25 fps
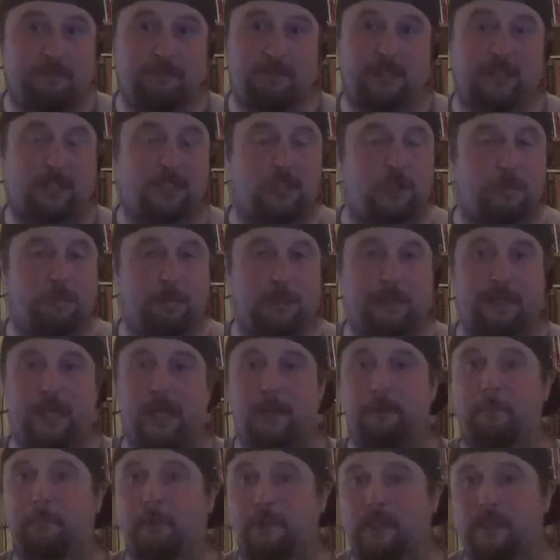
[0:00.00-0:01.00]
It could be
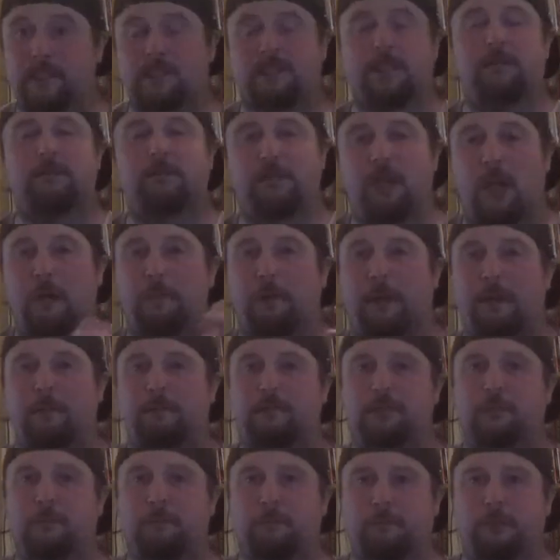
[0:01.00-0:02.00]
that, but at the same time, it
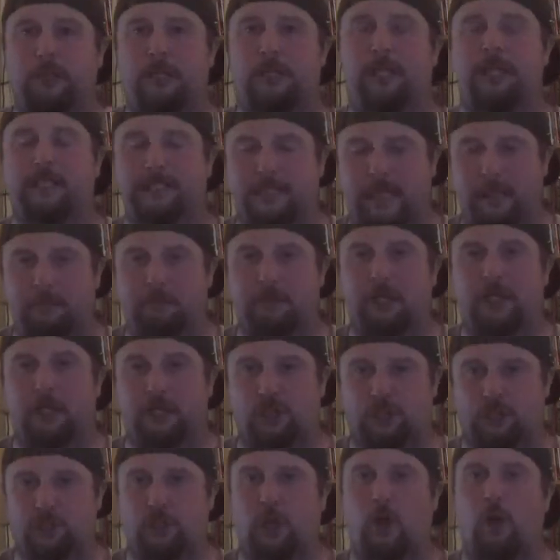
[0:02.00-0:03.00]
was a brilliant attempt at
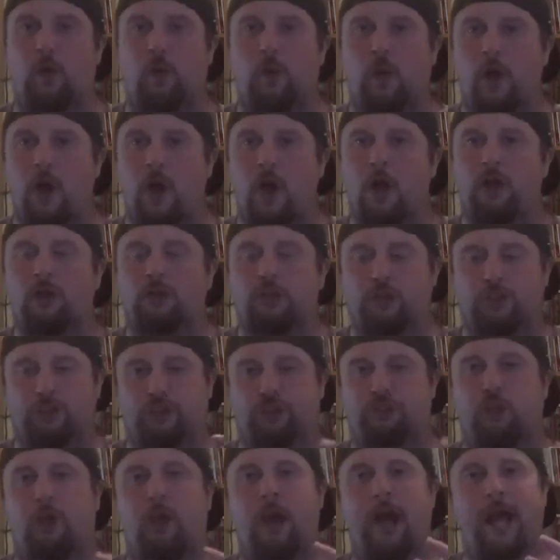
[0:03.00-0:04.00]
a show to
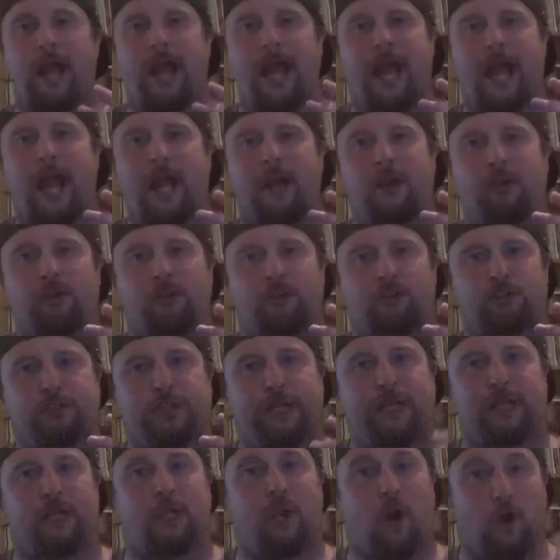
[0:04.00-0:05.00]
try and
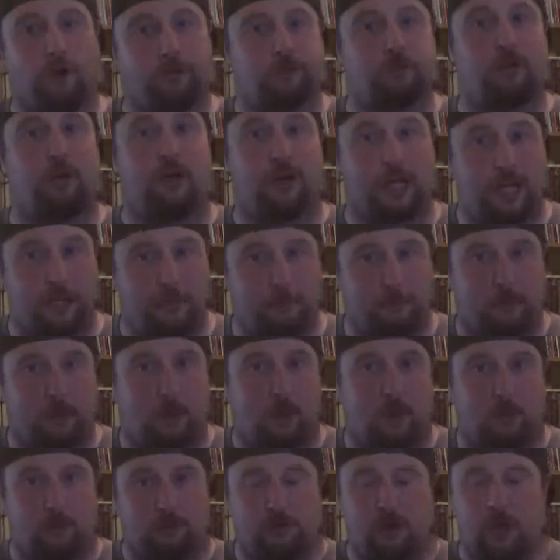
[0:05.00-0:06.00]
create an overarching
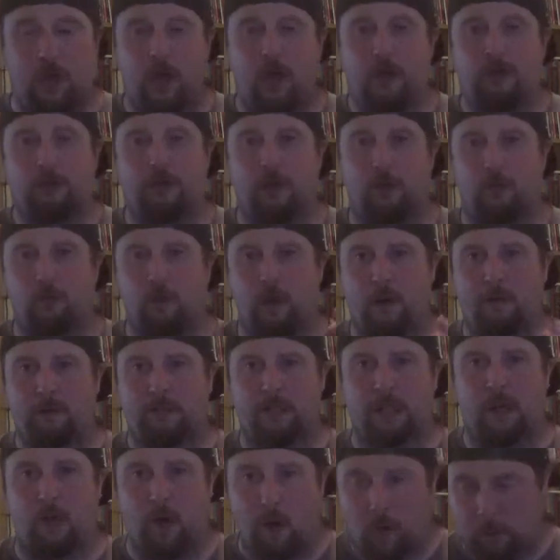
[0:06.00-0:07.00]
plot that worked
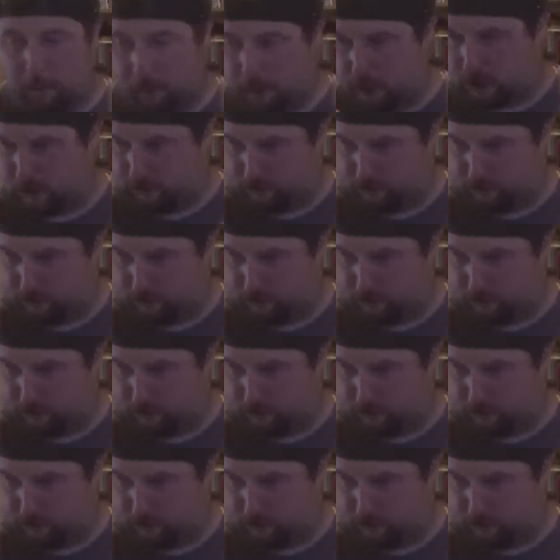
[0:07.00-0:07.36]
within a whole bunch